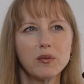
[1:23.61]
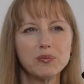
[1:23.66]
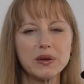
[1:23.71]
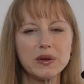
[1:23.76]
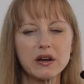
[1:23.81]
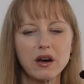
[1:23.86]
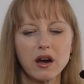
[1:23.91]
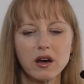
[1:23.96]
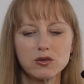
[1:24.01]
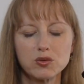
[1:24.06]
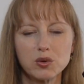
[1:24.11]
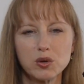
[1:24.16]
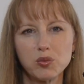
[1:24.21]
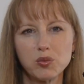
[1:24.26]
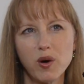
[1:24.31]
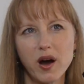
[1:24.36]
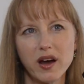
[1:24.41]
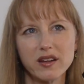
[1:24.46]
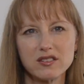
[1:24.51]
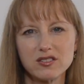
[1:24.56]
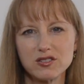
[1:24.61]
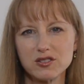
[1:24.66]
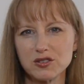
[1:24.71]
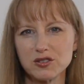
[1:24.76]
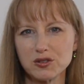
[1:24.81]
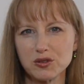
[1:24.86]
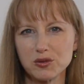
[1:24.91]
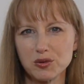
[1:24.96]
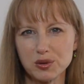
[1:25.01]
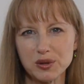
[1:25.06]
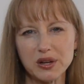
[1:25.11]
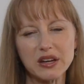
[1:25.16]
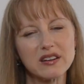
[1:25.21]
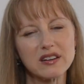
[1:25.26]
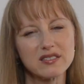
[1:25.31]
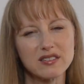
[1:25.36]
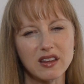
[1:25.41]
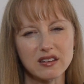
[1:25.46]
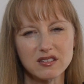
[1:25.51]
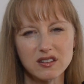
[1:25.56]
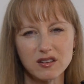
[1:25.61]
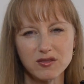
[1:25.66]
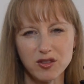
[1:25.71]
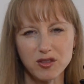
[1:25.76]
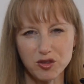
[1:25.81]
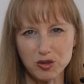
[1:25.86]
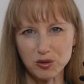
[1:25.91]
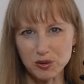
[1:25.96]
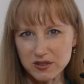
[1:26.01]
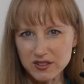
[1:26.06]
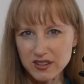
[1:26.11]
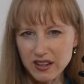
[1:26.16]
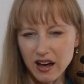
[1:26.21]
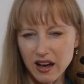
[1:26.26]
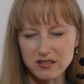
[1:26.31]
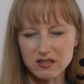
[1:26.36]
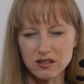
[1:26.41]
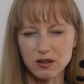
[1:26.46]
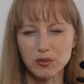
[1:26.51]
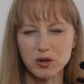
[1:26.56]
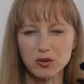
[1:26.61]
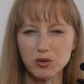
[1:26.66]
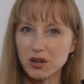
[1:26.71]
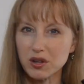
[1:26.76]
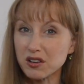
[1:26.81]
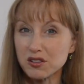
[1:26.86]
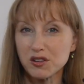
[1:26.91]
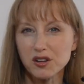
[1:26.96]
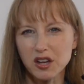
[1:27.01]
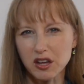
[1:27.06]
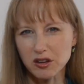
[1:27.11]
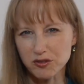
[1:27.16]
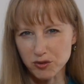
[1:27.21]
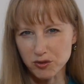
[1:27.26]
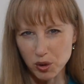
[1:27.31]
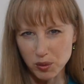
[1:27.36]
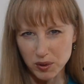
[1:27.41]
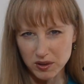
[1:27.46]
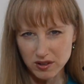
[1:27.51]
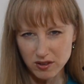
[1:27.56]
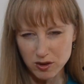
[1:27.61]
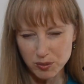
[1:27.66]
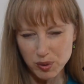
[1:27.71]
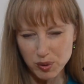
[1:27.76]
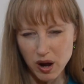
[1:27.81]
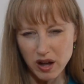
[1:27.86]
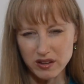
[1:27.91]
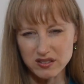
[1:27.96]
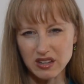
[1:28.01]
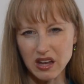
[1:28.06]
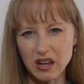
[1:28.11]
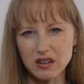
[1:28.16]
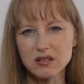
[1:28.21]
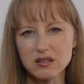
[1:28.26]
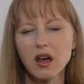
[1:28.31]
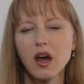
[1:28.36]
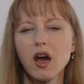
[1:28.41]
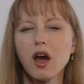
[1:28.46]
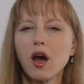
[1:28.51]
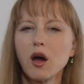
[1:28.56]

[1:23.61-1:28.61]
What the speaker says: because we want to create a sense of enthusiasm and really looking forward to the process,